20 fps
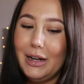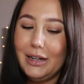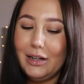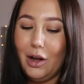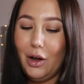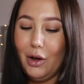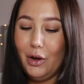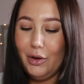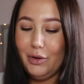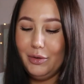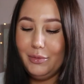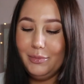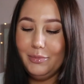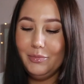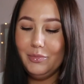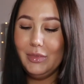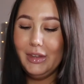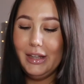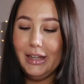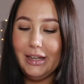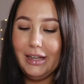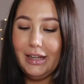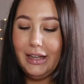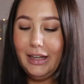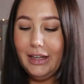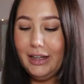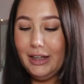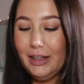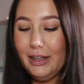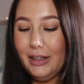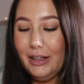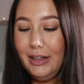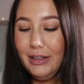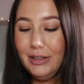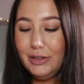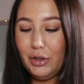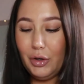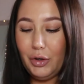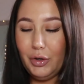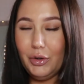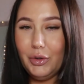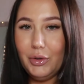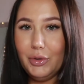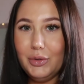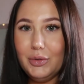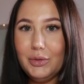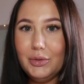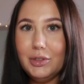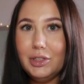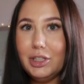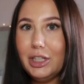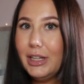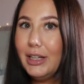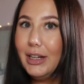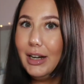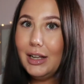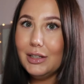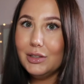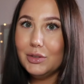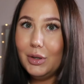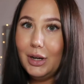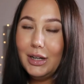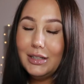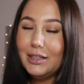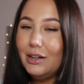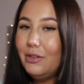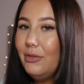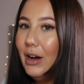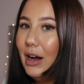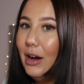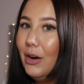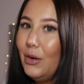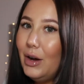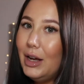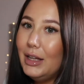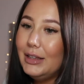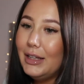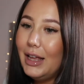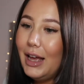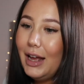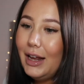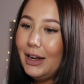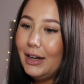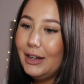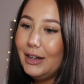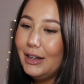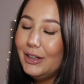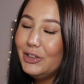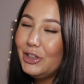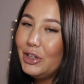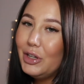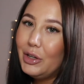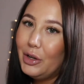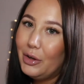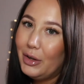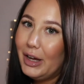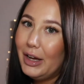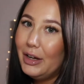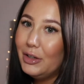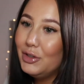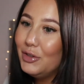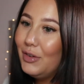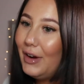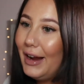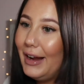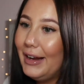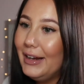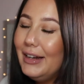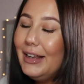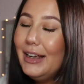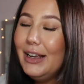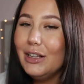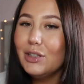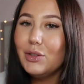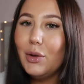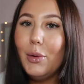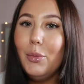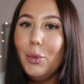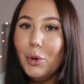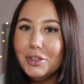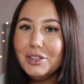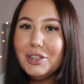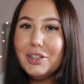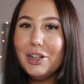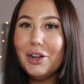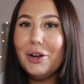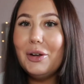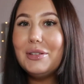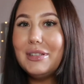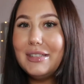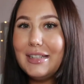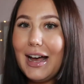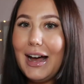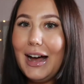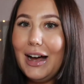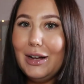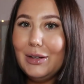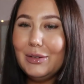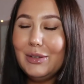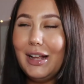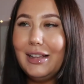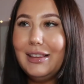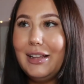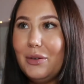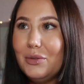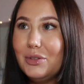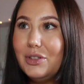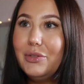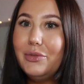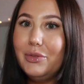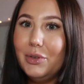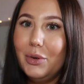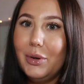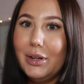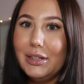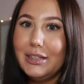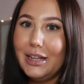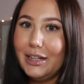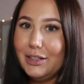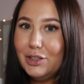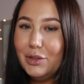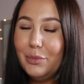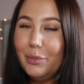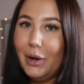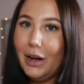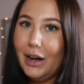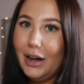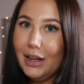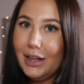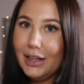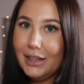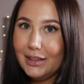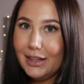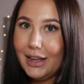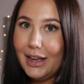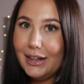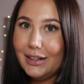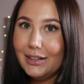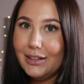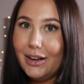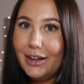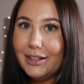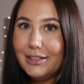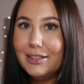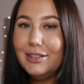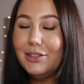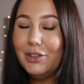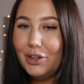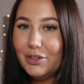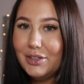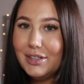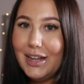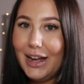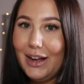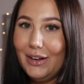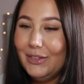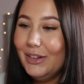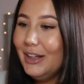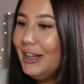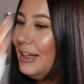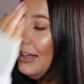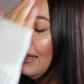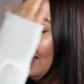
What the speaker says: home. So she could, like, sort herself out and then she could get her train. So I was gonna go to town and that was the full intention, but in the end I didn't go to town.